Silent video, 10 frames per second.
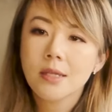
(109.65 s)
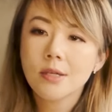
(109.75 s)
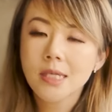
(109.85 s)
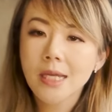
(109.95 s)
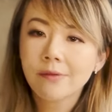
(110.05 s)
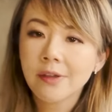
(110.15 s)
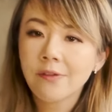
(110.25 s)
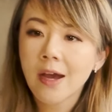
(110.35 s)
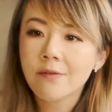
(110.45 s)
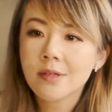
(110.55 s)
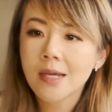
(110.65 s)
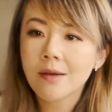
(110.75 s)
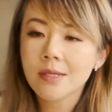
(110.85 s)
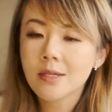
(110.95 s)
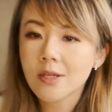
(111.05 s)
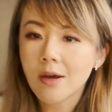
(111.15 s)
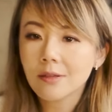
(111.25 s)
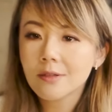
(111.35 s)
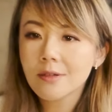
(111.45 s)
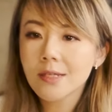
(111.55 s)
to
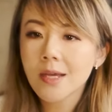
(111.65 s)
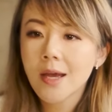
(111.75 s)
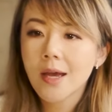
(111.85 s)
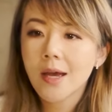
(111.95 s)
$75,000.